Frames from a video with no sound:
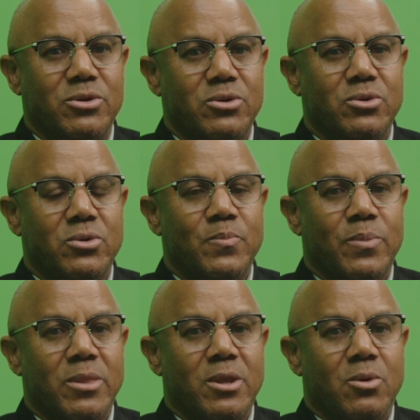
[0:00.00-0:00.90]
you
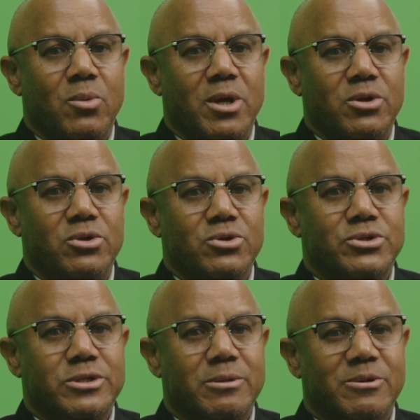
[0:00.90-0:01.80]
use
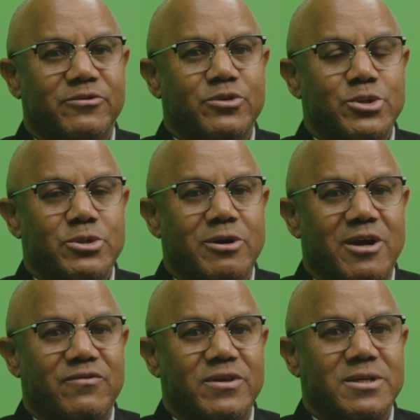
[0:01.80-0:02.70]
some of those
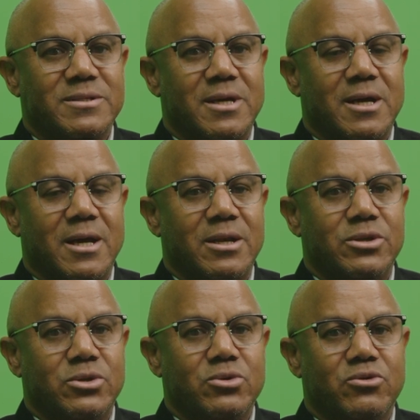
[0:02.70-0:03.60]
graphics
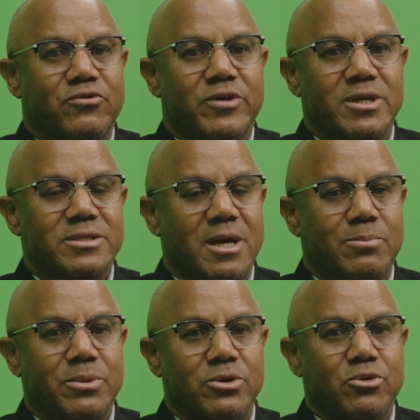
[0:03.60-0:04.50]
and you, for
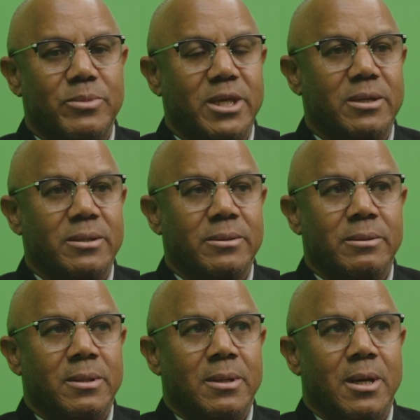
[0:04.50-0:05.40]
example, you make
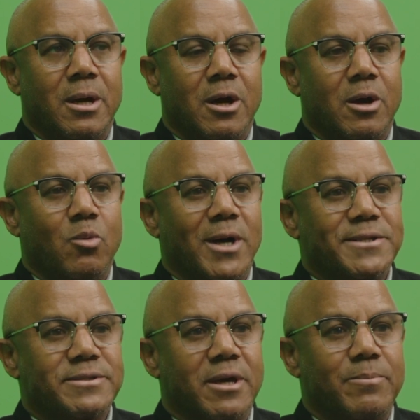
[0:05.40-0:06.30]
a
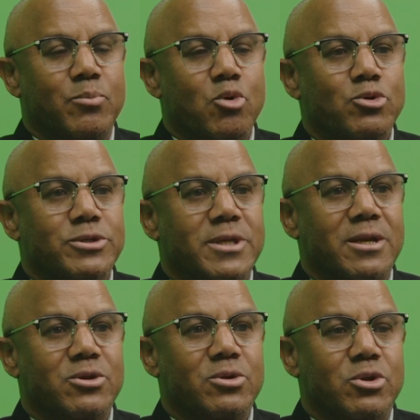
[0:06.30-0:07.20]
WhatsApp post
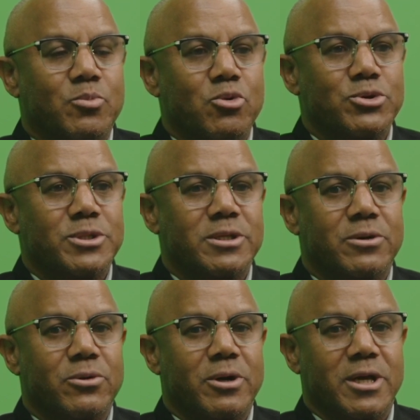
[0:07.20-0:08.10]
and you post it
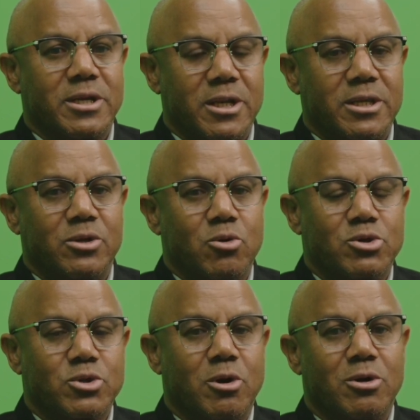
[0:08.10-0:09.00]
wrong and it
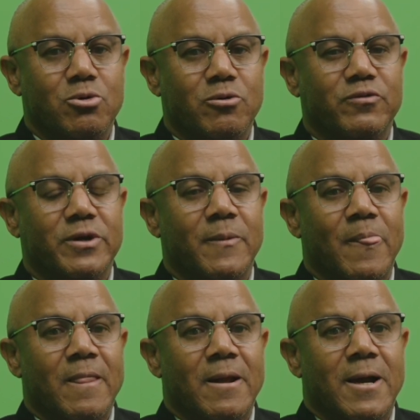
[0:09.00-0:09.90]
goes all
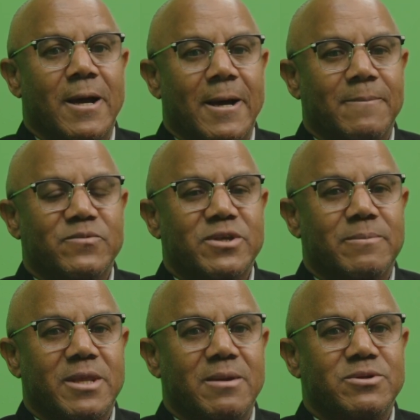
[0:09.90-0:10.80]
over,
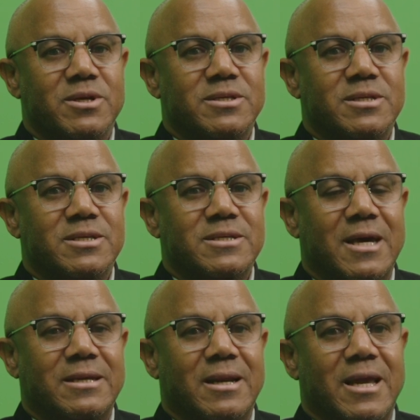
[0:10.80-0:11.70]
sometimes just the
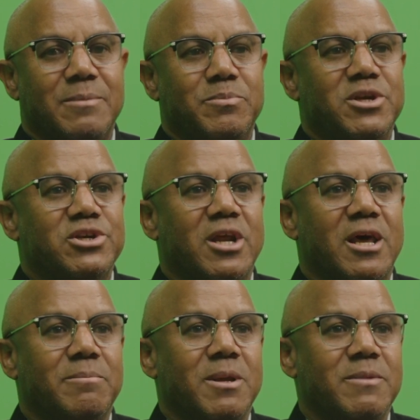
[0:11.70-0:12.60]
satellite picture
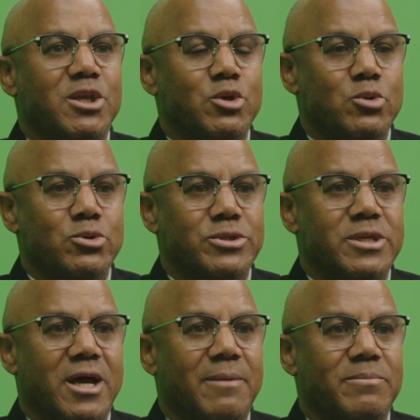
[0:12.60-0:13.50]
that may be used,
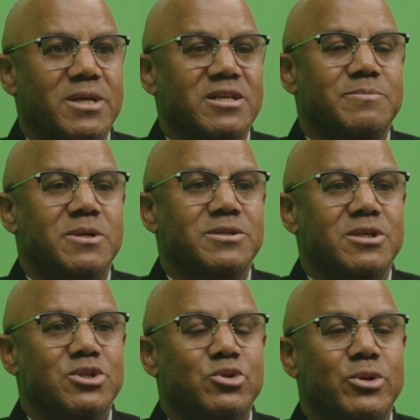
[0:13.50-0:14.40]
because
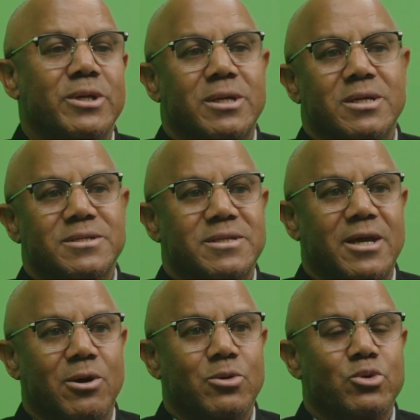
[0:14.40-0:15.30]
persons don't
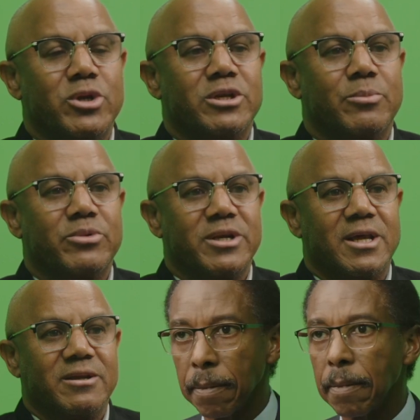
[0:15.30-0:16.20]
understand how to interpret
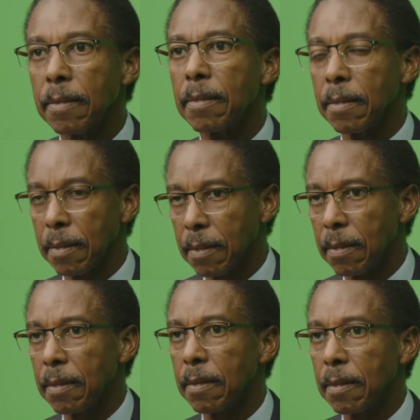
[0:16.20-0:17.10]
that information, it
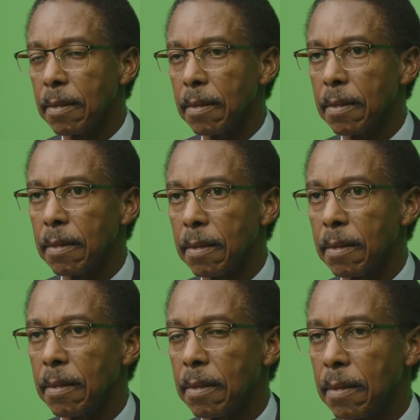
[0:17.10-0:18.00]
can be
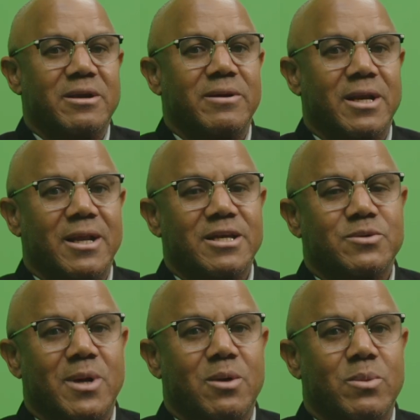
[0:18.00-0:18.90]
very scary. And that's
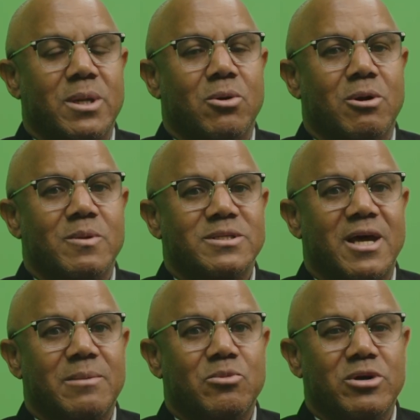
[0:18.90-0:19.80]
why we always
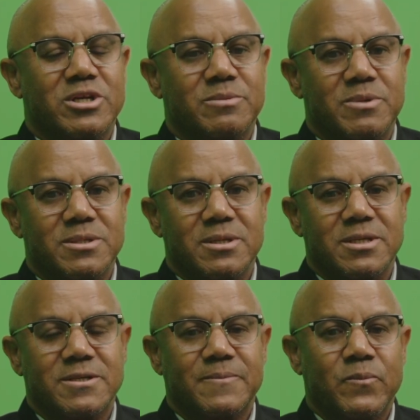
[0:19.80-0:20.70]
admonish
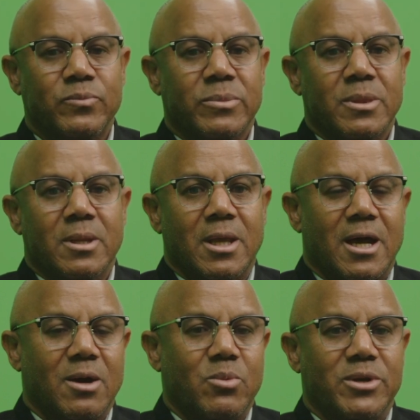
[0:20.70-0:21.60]
persons.
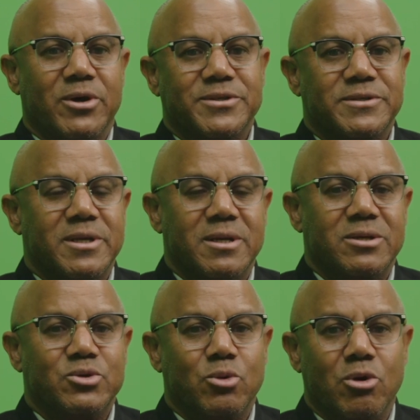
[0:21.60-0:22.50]
We're not
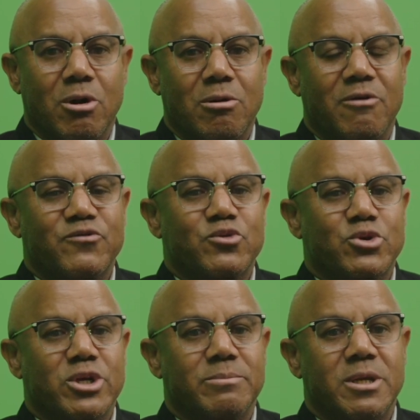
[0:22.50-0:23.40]
saying to lock off
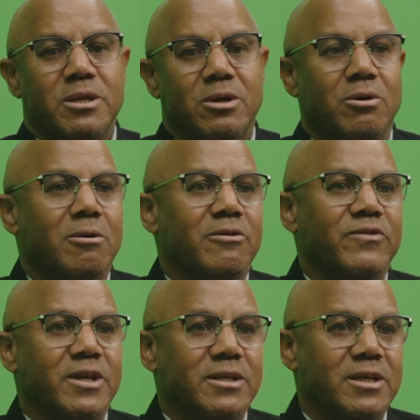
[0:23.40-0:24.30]
social media, lock off
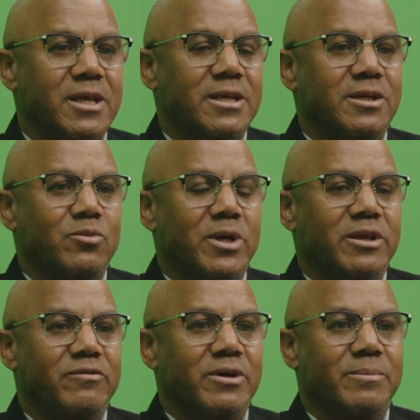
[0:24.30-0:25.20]
internet and
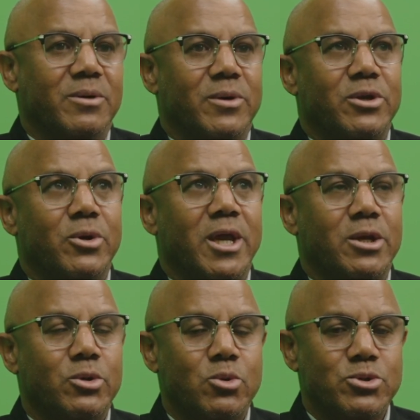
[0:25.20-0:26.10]
whatever. But when you
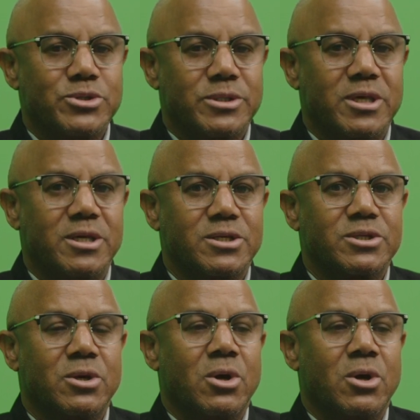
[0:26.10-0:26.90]
get those things,